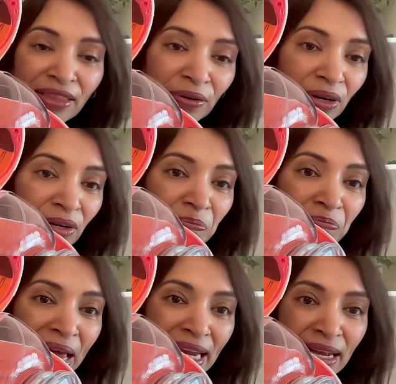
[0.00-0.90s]
are
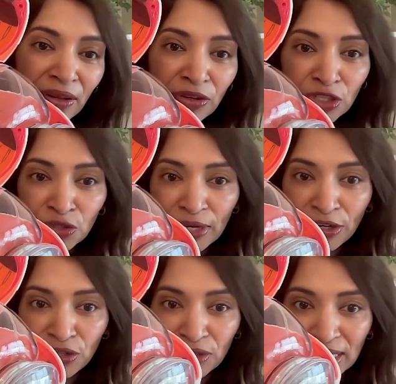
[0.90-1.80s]
many other
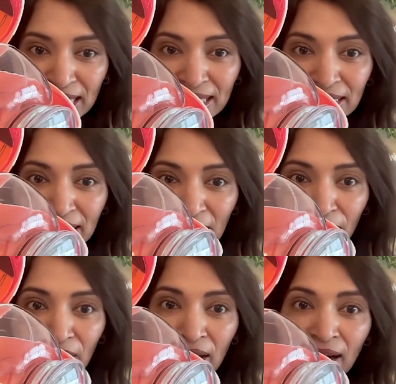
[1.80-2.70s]
structures inside of
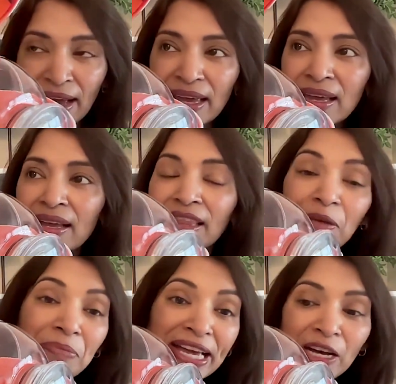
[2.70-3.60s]
the eye
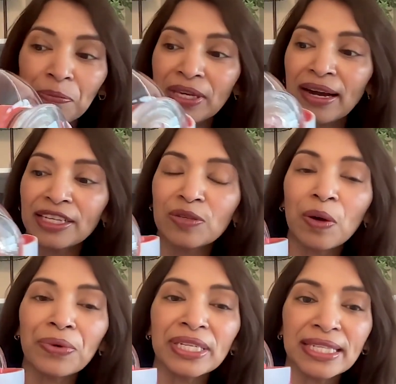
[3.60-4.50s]
that make up the eye. So
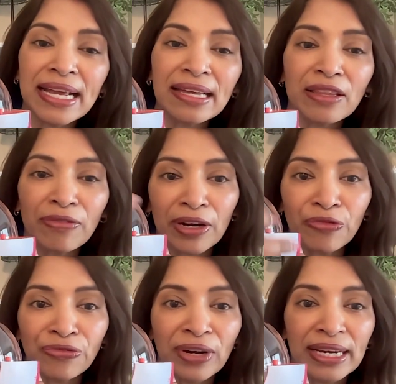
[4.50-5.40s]
what we're seeing in the very
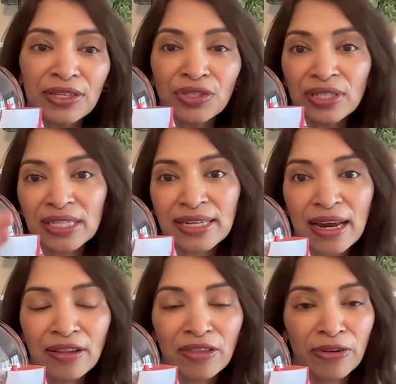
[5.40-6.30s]
front is just
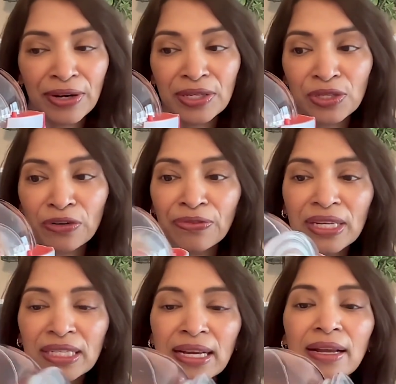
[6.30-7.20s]
kind of the very
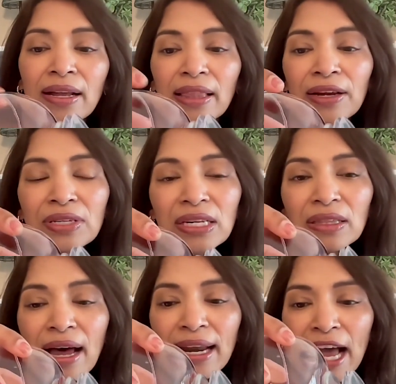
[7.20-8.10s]
surface. There's a
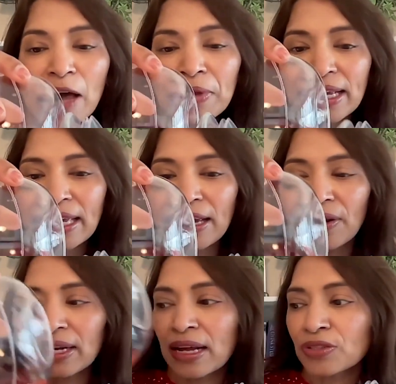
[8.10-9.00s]
lot happening here,
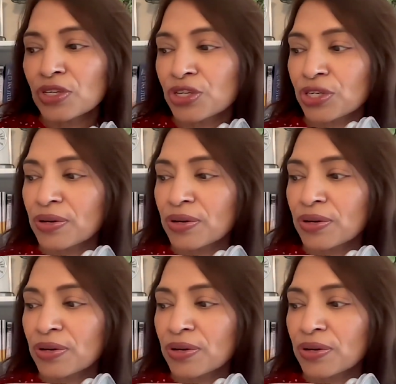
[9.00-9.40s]
and I'll just show